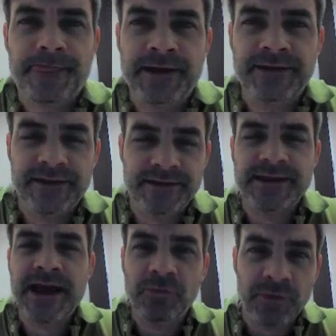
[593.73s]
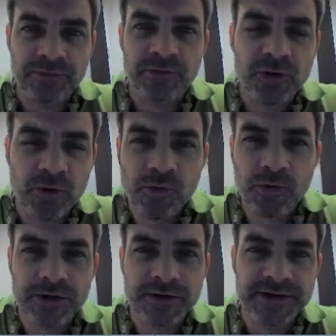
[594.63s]
and then that way
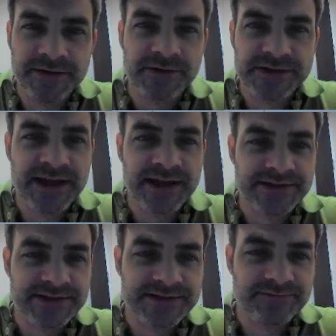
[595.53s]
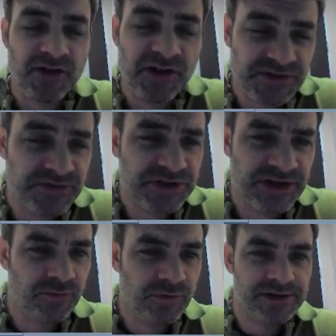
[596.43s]
record the different statuses. Also, should
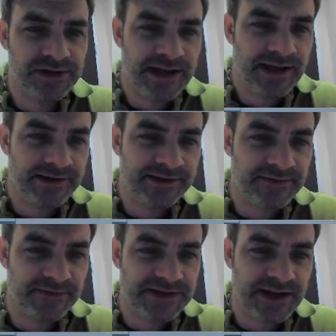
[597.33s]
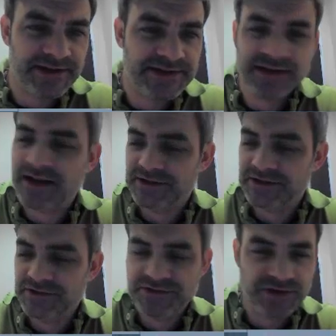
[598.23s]
I want to add a different status, I can
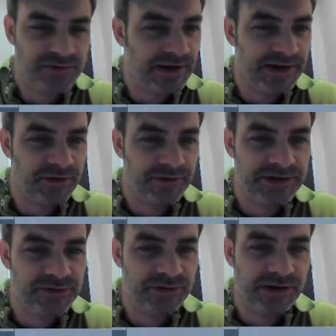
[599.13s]
do so by going to